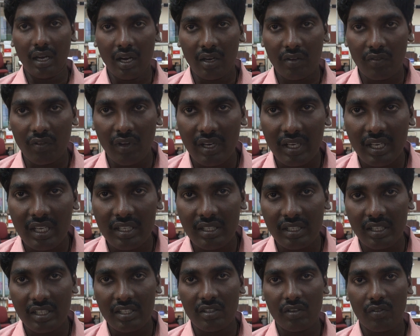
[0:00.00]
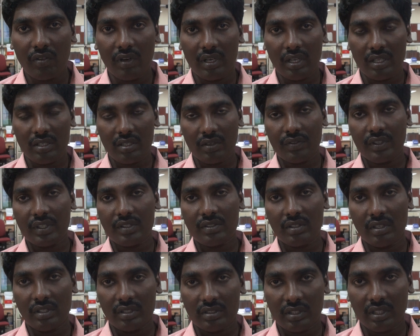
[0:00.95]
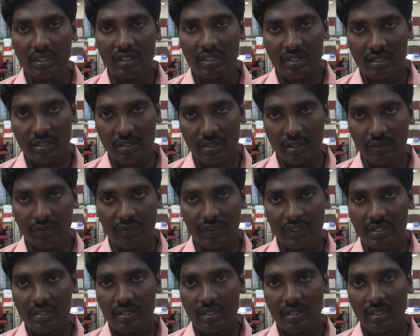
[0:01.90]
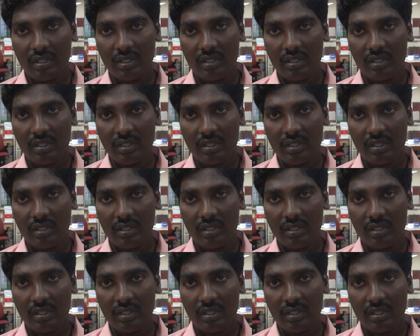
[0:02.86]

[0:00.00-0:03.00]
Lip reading: advantage and disadvantage of the shortest job first?